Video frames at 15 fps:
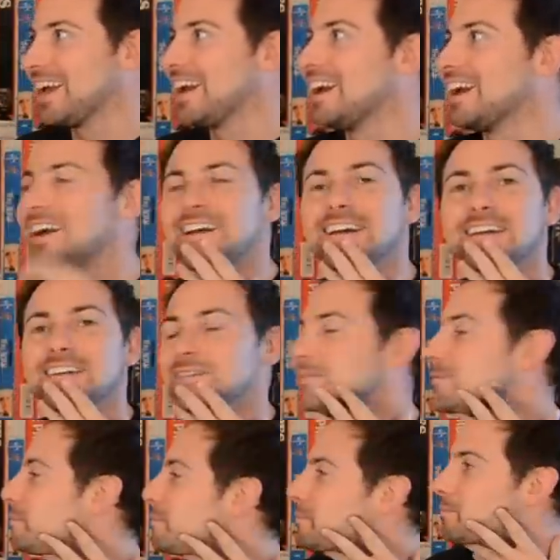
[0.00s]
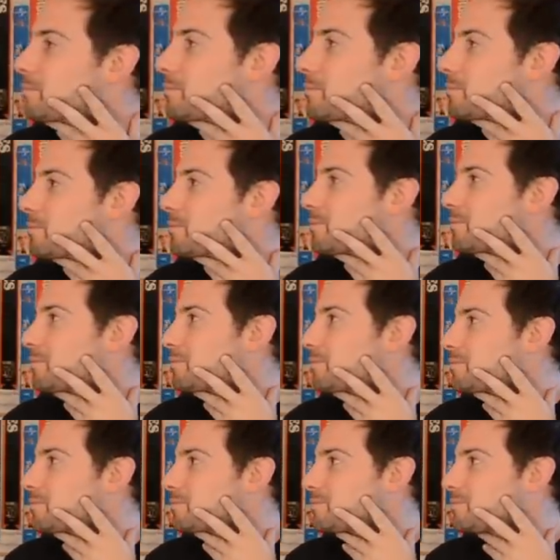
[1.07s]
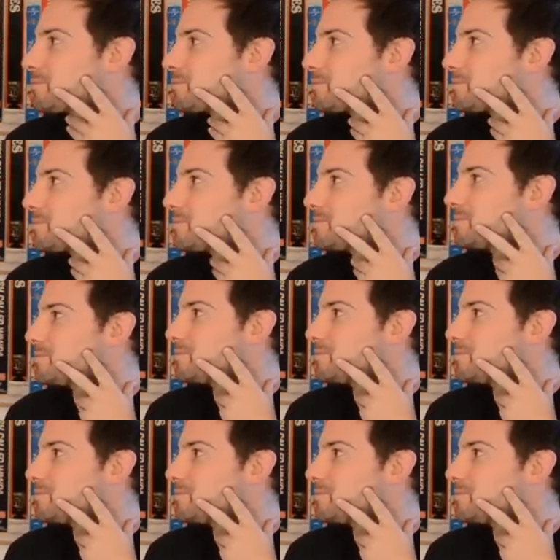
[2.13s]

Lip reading: [no speech]